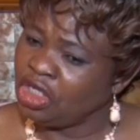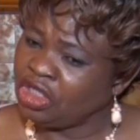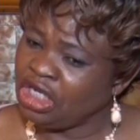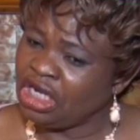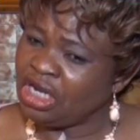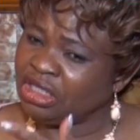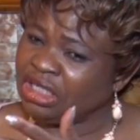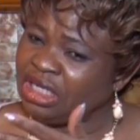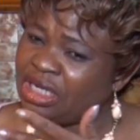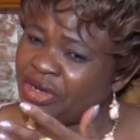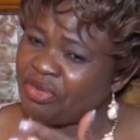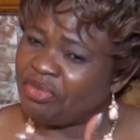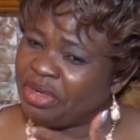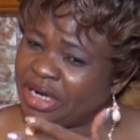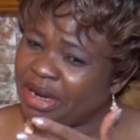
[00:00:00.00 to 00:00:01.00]
Tell us a
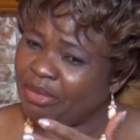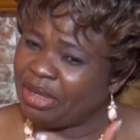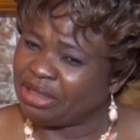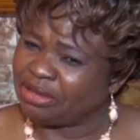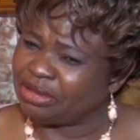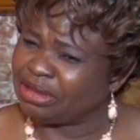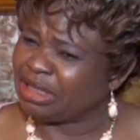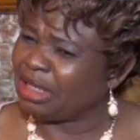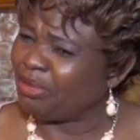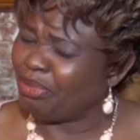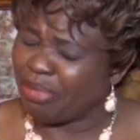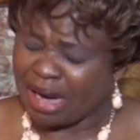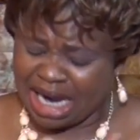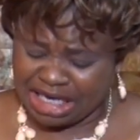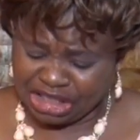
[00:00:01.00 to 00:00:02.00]
little bit about
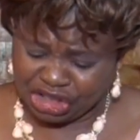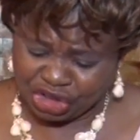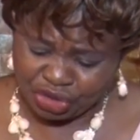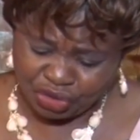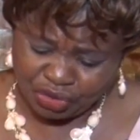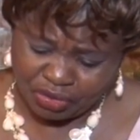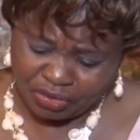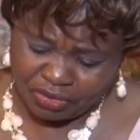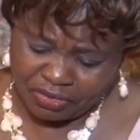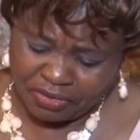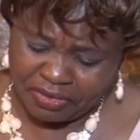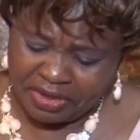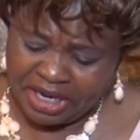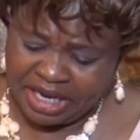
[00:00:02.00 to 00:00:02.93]
partial